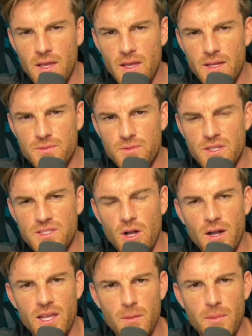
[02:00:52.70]
It's it's
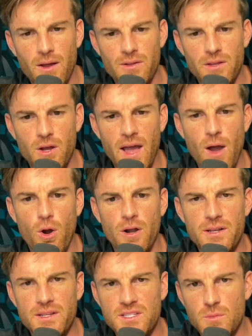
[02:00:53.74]
talking about, you know, how
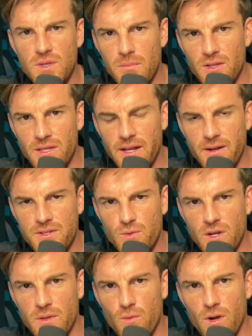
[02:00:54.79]
hard it is to be a millionaire. It's
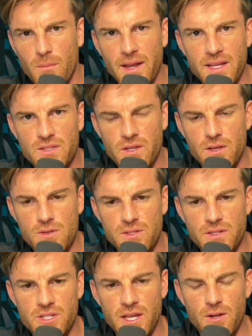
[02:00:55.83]
going to be one of my next videos on
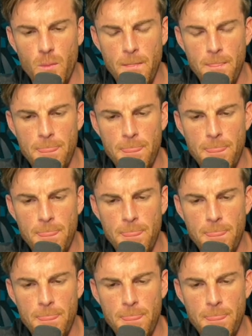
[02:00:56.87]
the channel.